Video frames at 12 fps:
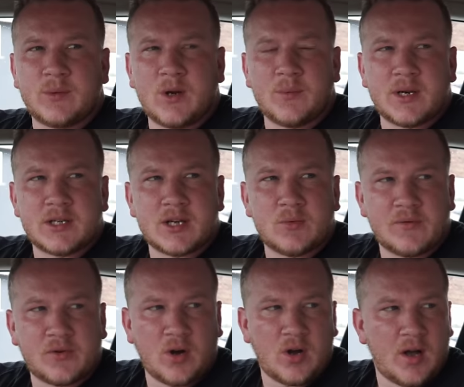weren't we? So
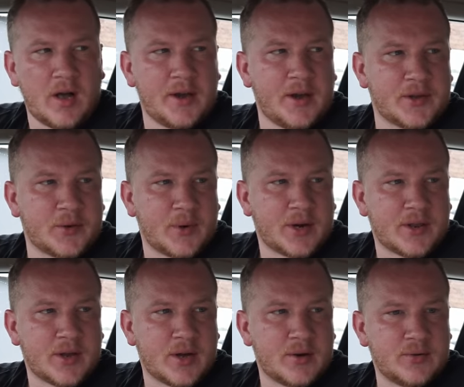we've got another one of
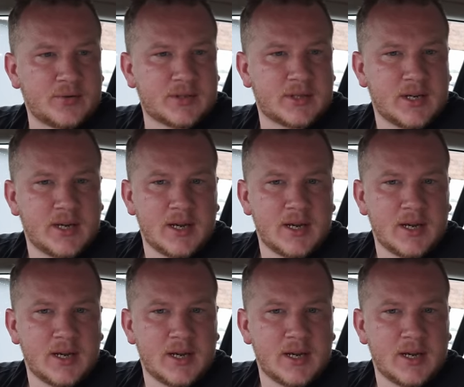those.